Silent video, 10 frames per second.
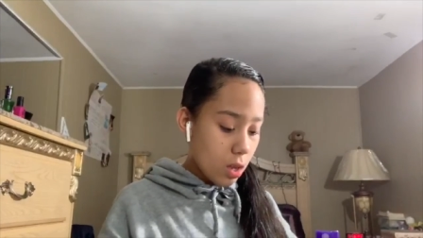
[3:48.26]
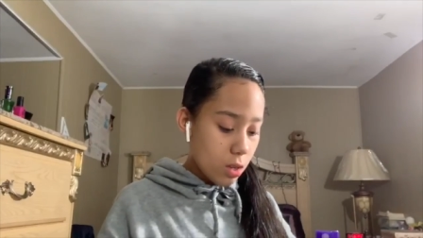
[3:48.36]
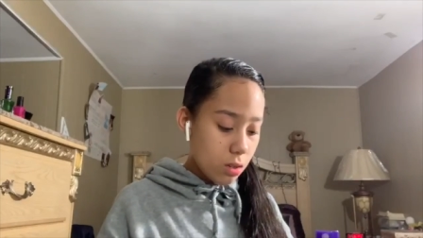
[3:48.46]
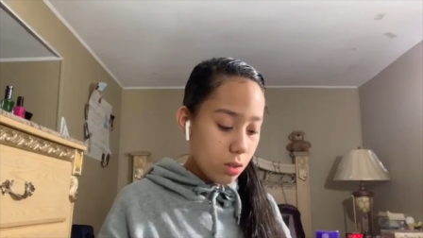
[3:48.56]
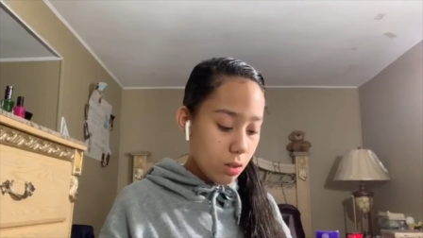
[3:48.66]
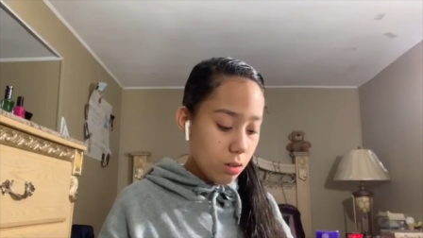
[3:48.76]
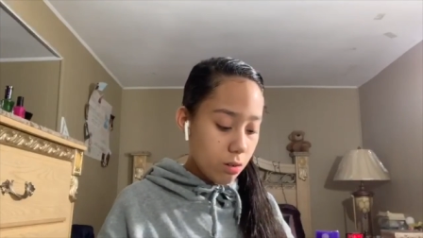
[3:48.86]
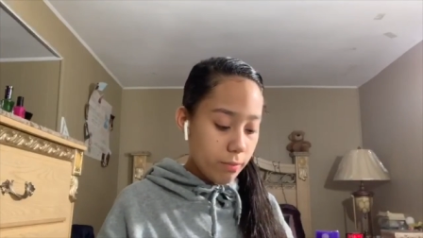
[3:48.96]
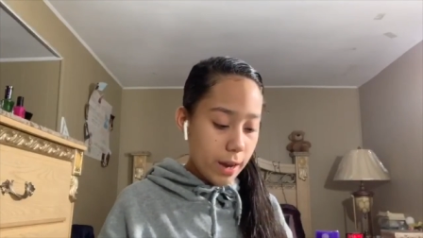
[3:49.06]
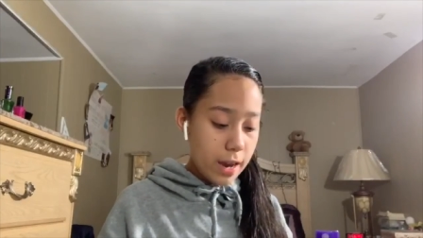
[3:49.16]

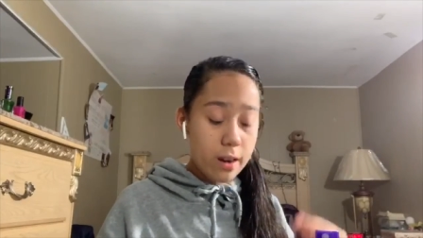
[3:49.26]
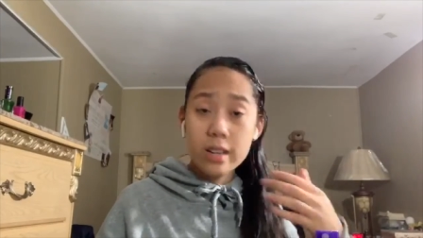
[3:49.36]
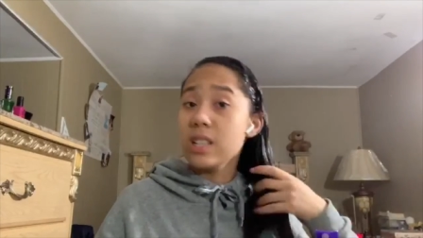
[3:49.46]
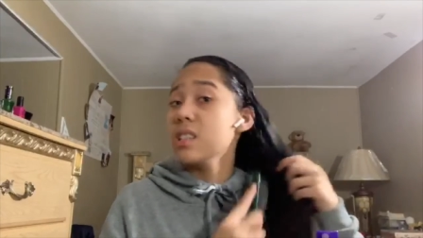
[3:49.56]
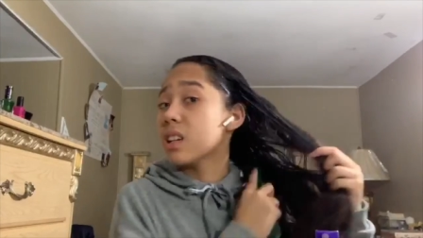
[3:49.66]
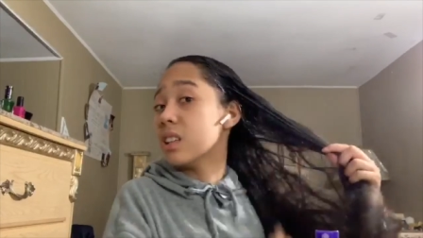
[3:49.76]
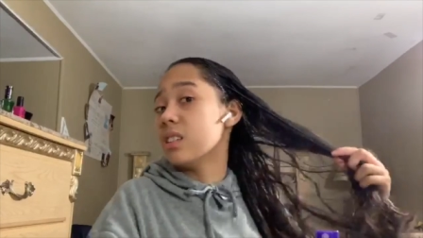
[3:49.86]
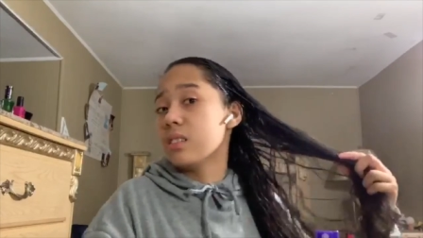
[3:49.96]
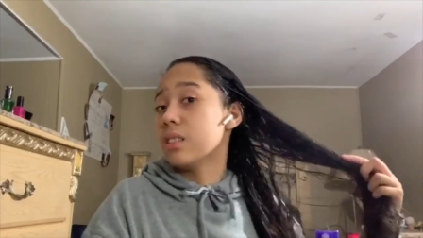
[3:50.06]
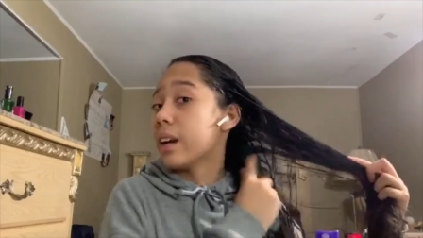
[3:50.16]
So my hair is a
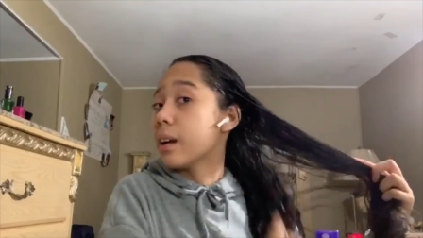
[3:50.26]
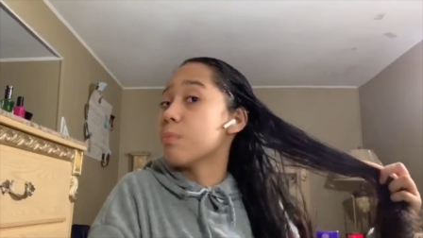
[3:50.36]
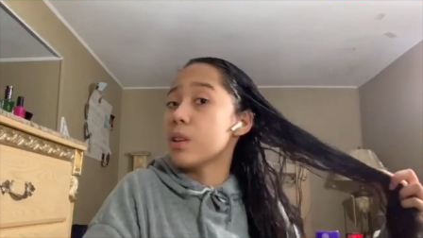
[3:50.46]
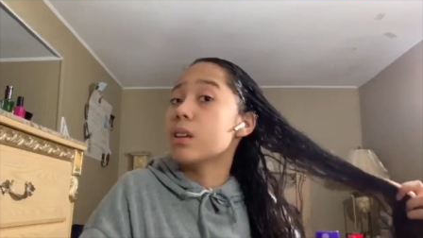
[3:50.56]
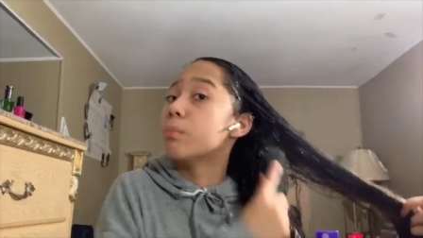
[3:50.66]
little nappy.